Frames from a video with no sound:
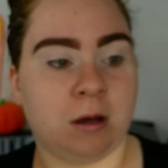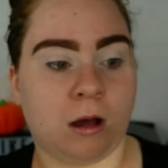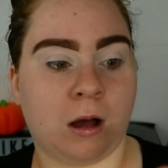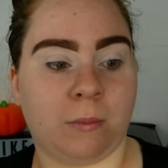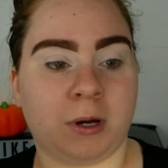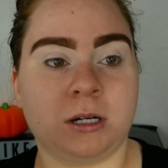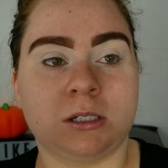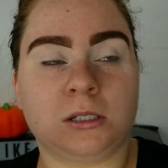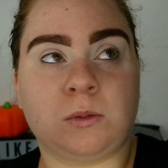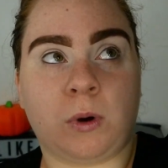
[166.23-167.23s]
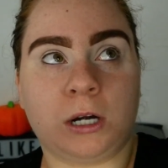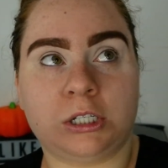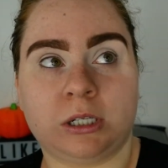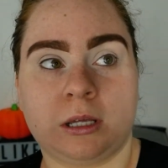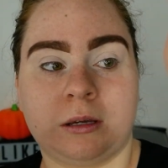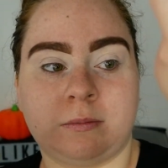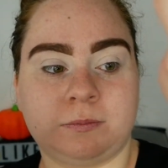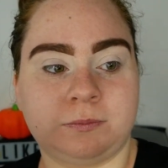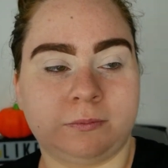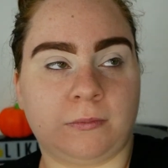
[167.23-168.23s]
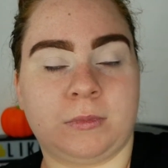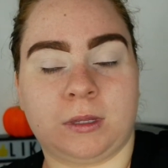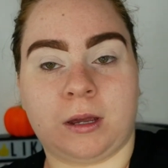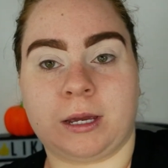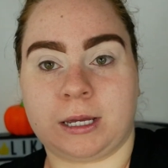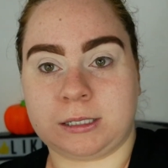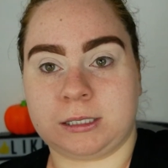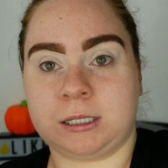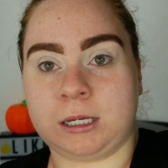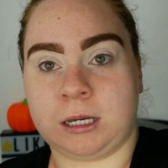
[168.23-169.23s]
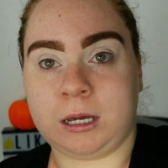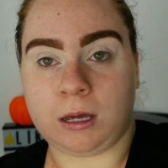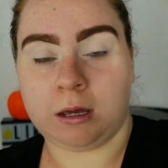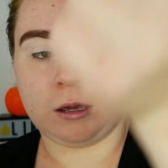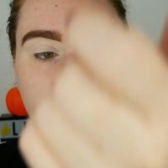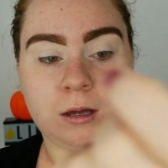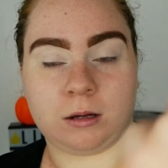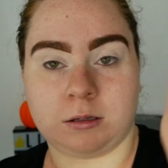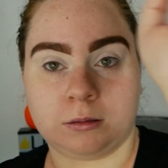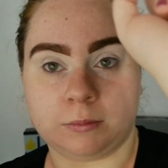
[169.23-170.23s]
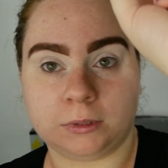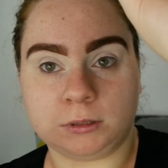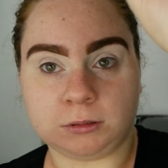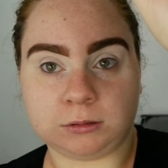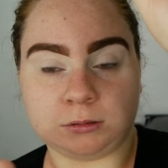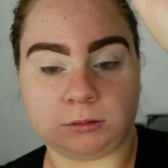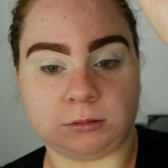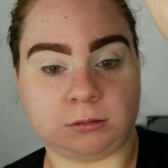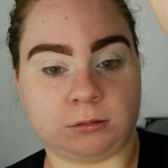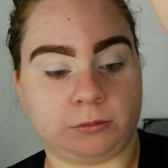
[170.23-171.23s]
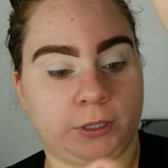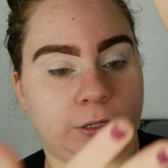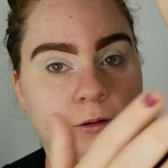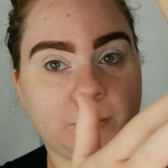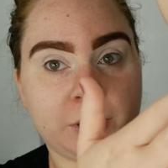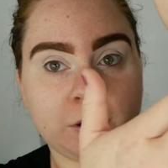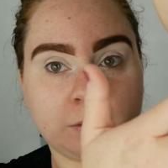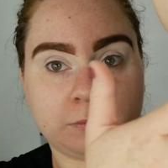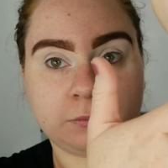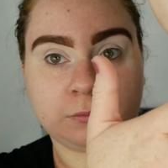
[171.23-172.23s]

I'm gonna swatch them, I guess, right here on my arm.